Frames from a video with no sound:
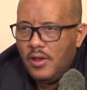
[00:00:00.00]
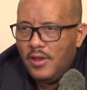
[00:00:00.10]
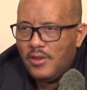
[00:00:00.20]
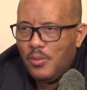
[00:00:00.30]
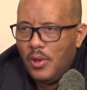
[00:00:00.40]

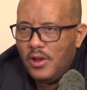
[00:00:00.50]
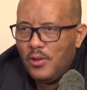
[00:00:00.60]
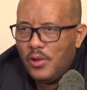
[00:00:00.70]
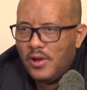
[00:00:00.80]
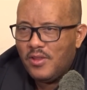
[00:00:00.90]
its money
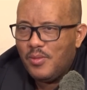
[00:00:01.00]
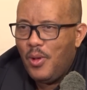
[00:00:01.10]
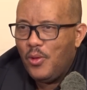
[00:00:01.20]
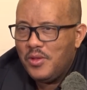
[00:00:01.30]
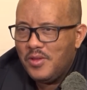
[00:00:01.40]
where its
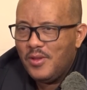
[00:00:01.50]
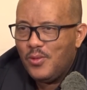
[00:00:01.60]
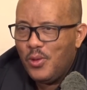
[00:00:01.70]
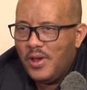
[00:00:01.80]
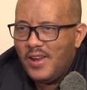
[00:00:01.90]
mouth is, as
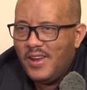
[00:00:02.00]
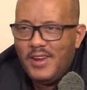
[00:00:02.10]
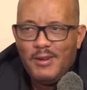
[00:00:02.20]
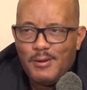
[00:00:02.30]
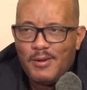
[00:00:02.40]
it were,
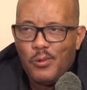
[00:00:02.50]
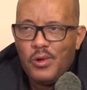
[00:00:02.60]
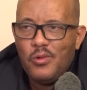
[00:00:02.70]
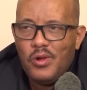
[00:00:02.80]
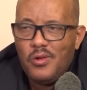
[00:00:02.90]
and
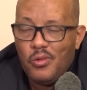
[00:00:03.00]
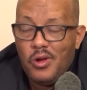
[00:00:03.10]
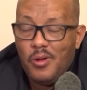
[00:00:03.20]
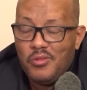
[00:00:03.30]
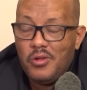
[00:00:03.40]

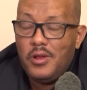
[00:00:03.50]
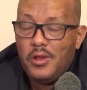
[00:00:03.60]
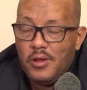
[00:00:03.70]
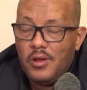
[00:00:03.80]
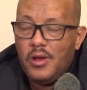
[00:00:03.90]
we'll
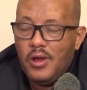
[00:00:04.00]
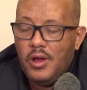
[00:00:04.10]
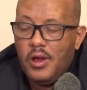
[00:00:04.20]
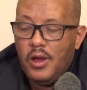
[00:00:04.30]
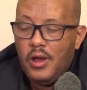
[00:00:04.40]
hopefully
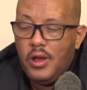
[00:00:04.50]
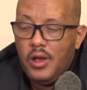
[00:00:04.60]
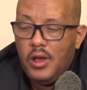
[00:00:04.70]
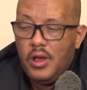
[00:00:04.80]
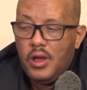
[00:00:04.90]

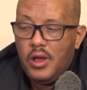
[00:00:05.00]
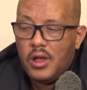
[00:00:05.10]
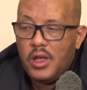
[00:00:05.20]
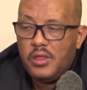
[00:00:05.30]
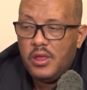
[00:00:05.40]

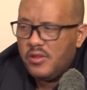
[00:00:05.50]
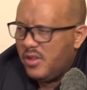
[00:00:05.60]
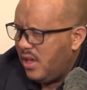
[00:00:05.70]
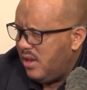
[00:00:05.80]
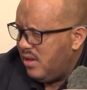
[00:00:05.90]
get things
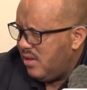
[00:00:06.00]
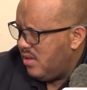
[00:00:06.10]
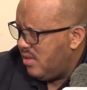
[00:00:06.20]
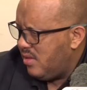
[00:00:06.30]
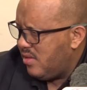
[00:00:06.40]
done
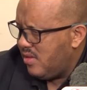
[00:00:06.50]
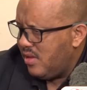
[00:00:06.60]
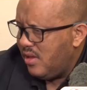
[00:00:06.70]
this